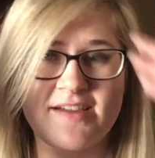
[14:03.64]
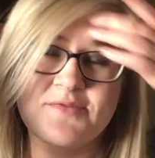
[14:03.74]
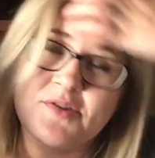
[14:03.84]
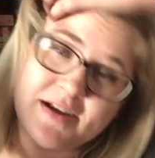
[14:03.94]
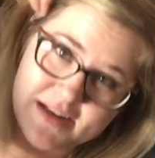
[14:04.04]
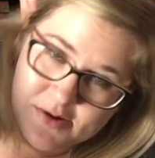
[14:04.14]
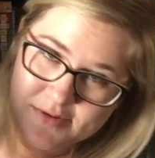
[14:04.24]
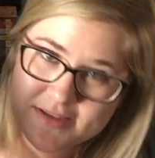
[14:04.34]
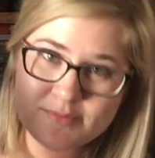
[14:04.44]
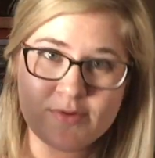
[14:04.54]
I have no idea
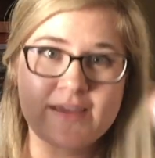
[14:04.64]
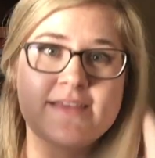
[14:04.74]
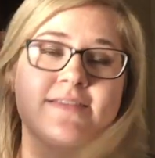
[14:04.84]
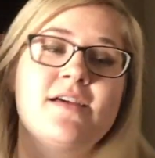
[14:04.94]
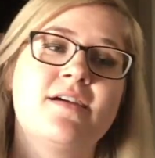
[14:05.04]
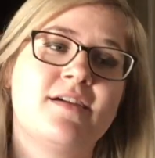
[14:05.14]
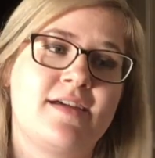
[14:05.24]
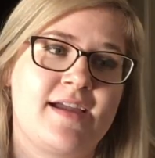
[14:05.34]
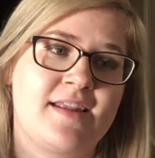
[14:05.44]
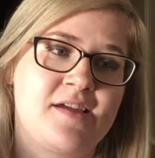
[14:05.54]
what this book is
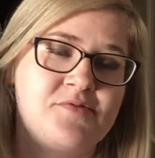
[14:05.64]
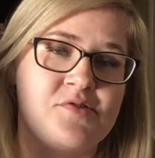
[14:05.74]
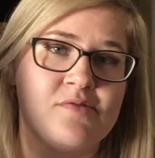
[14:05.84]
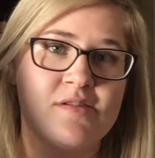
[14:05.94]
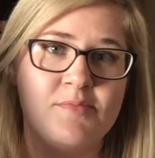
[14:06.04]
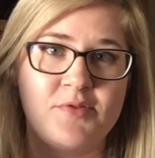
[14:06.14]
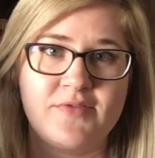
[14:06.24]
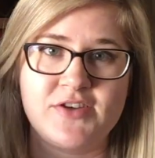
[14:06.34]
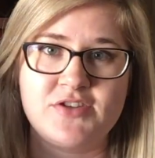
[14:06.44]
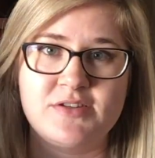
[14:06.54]
and I have no
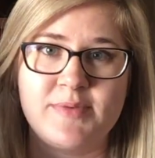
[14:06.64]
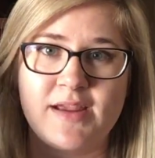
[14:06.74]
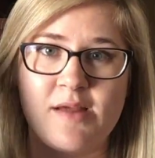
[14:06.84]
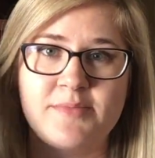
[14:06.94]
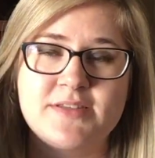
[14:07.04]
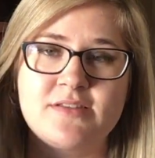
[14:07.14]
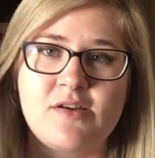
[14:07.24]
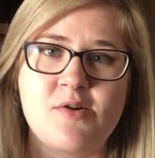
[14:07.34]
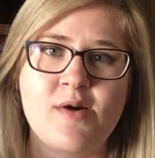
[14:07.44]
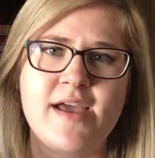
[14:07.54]
motivation to pick it up.
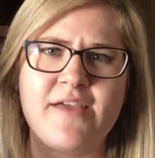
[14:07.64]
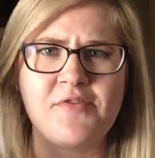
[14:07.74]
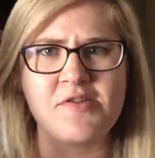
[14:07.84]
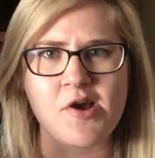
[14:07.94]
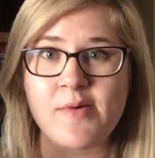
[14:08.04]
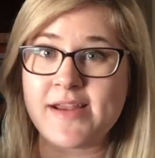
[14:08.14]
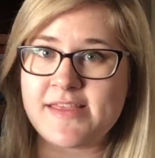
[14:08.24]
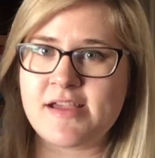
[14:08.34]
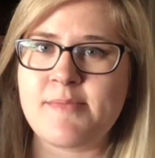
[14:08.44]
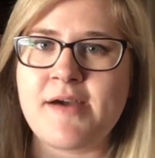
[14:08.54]
So if you know
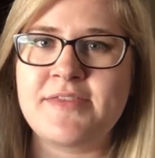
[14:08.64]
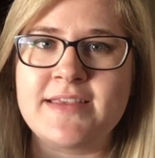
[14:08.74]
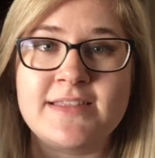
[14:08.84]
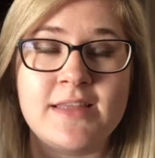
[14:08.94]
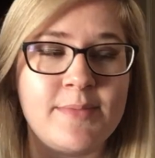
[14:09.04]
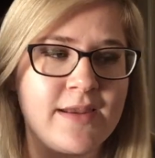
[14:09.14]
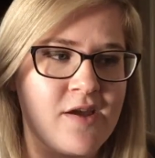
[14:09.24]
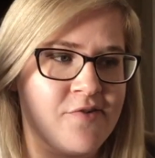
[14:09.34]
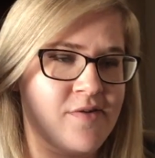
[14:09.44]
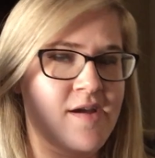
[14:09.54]
anything about this, let me
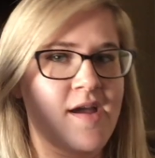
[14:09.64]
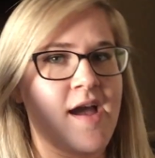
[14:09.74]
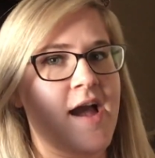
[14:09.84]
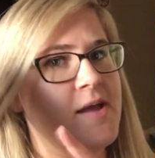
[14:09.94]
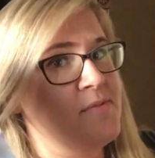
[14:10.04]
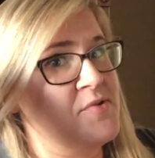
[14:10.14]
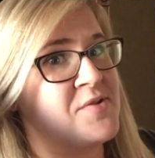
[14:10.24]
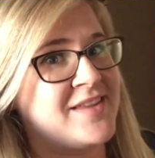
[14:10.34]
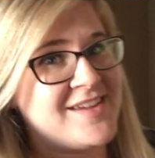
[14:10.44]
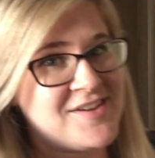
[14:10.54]
know. I'd be
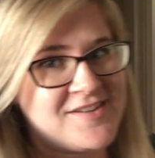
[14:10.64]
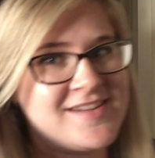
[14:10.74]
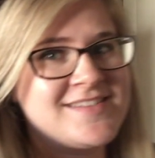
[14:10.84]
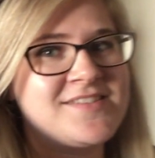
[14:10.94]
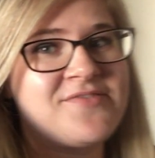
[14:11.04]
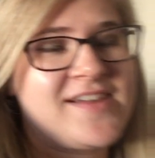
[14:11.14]
really curious to